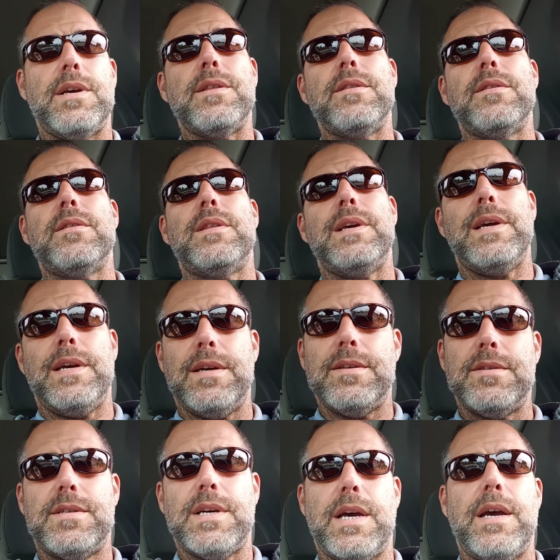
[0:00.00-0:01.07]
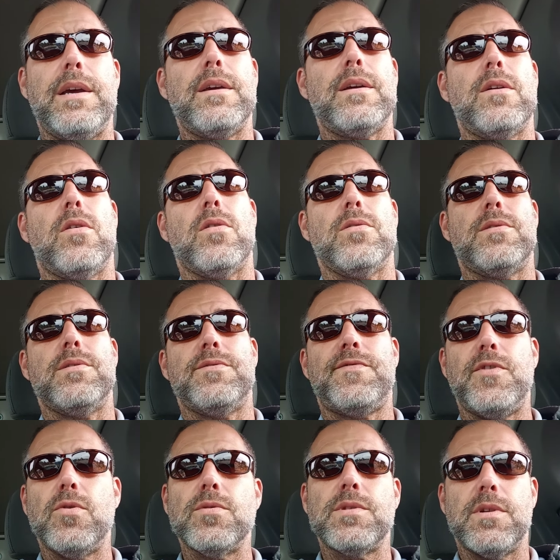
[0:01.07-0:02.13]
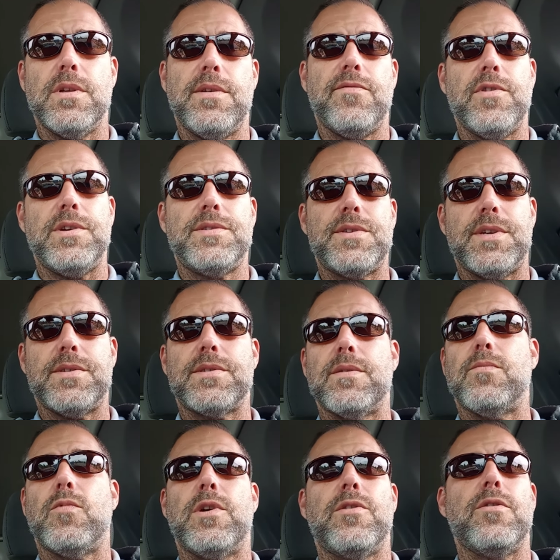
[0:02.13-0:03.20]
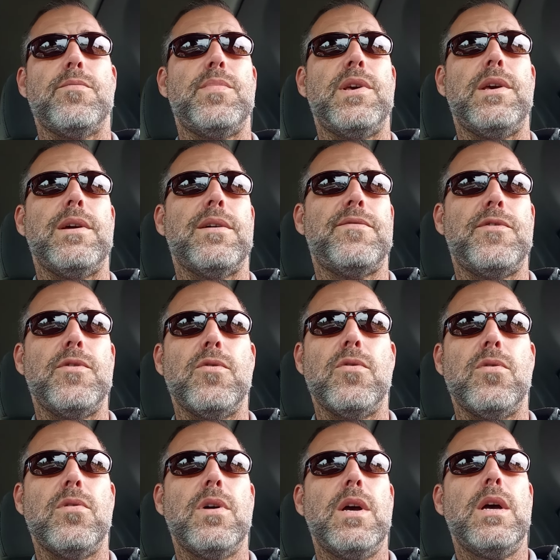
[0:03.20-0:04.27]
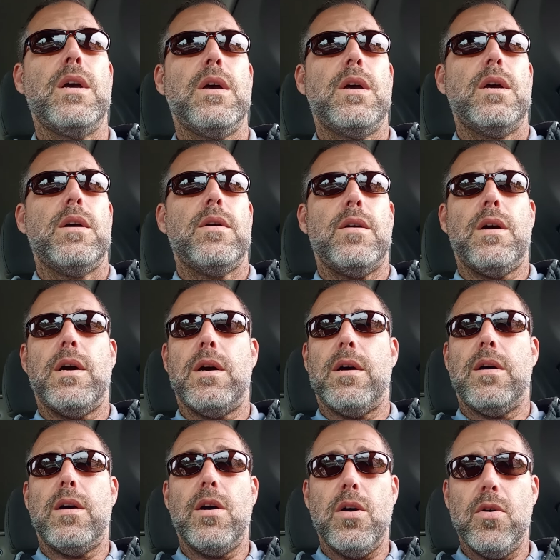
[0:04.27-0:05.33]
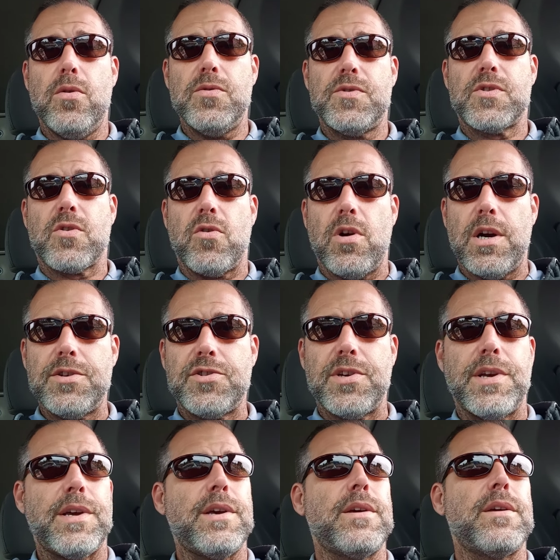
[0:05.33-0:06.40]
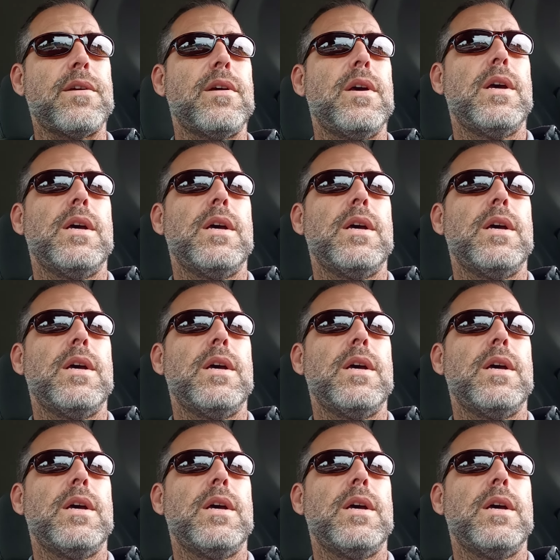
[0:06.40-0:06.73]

in the intake or the fuel delivery system, whether it be a fuel uh, hose crushing,